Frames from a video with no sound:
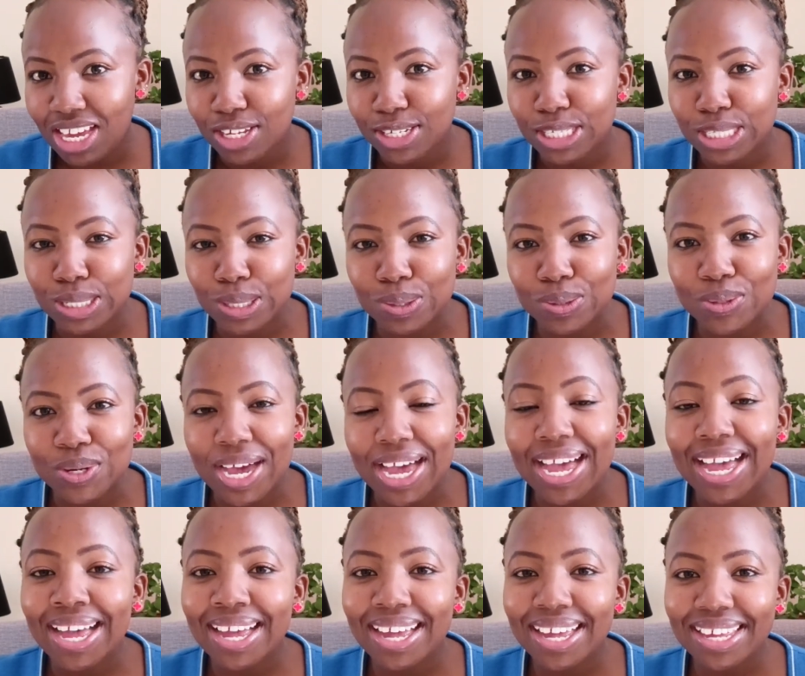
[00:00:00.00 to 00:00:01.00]
So
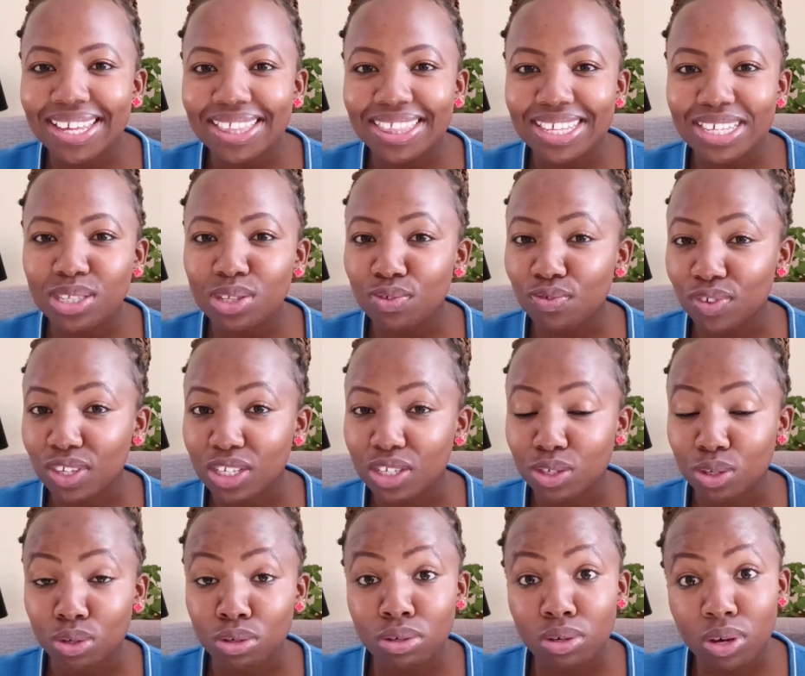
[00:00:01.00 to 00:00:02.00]
in this
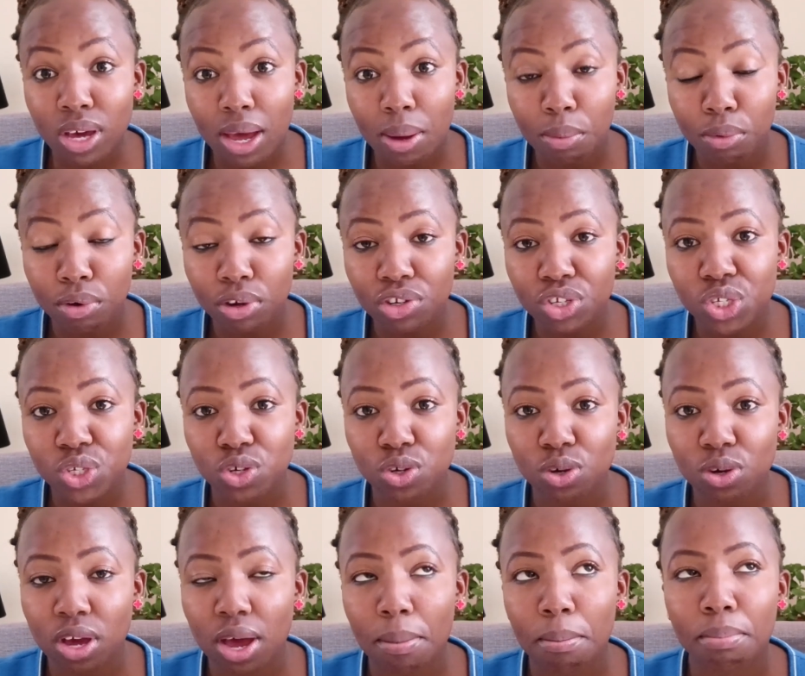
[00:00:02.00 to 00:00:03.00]
video, I'm going to
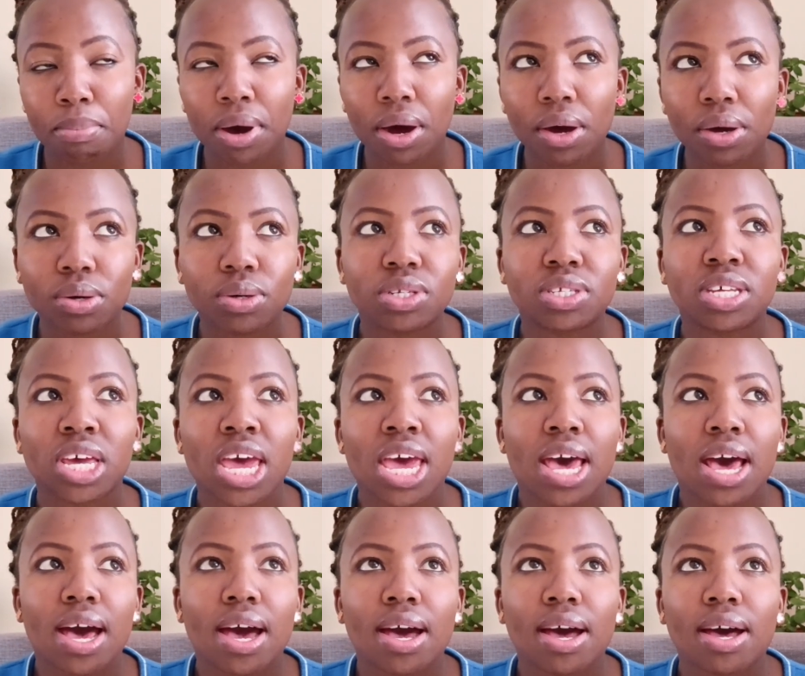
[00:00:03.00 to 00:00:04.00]
talk about
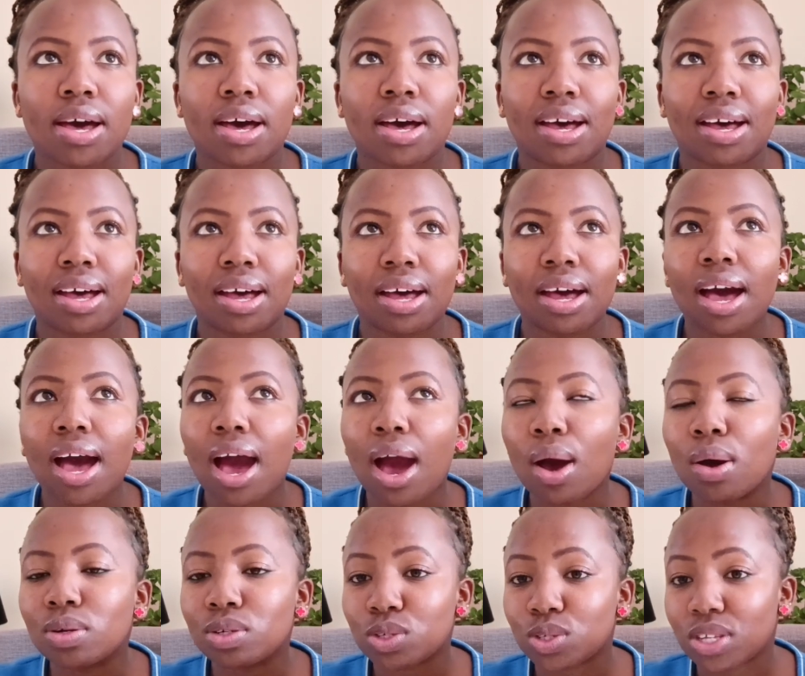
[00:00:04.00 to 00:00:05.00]

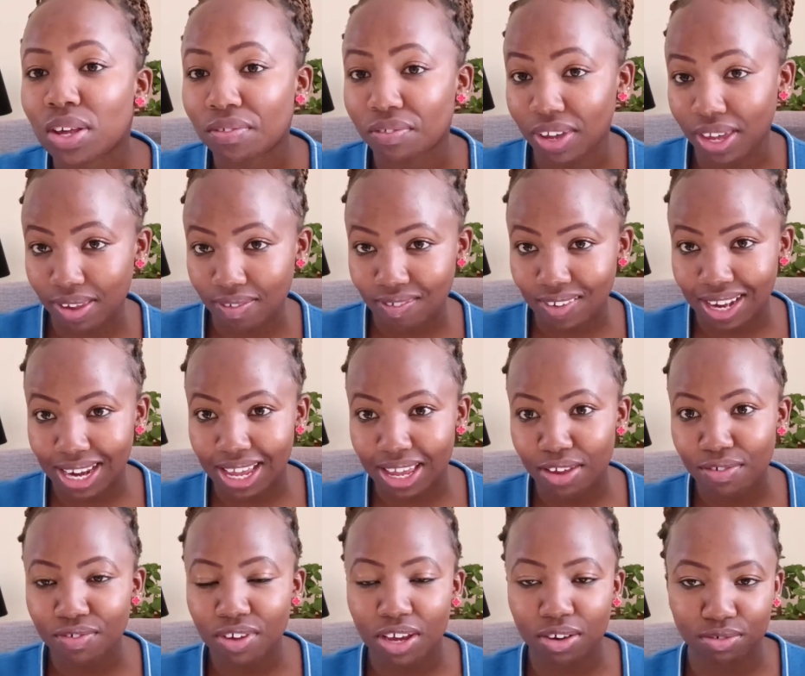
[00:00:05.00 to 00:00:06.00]
how to survive
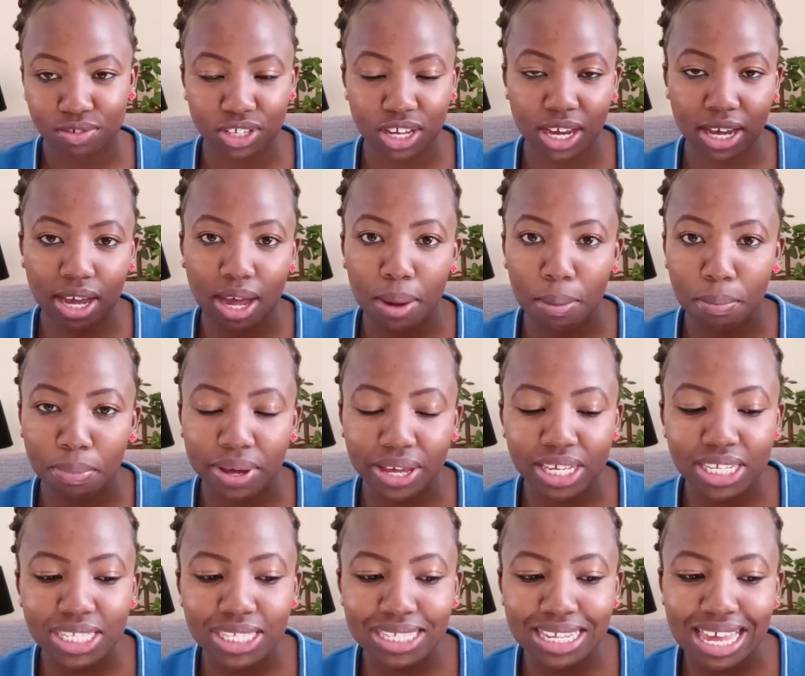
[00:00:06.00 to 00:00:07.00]
life after
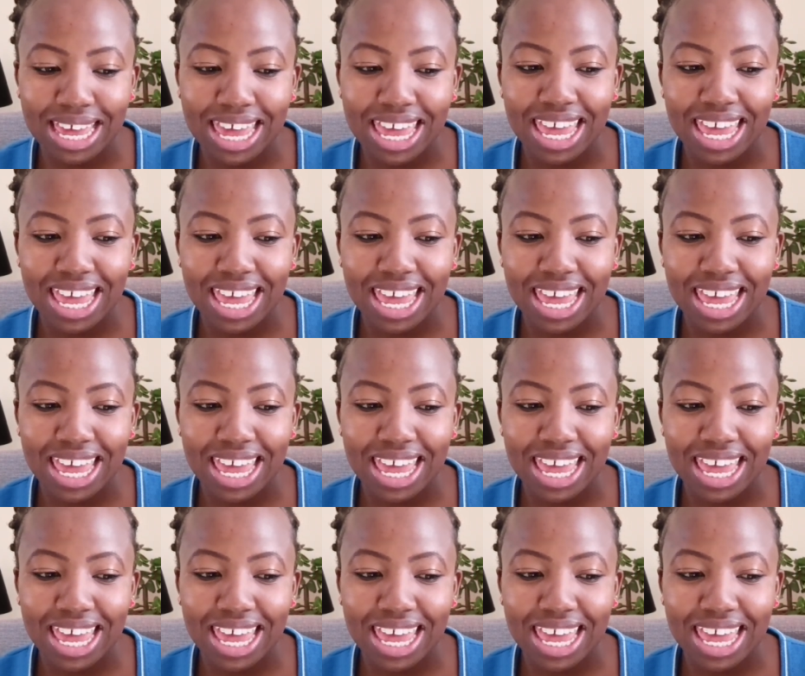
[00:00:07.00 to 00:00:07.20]
campus.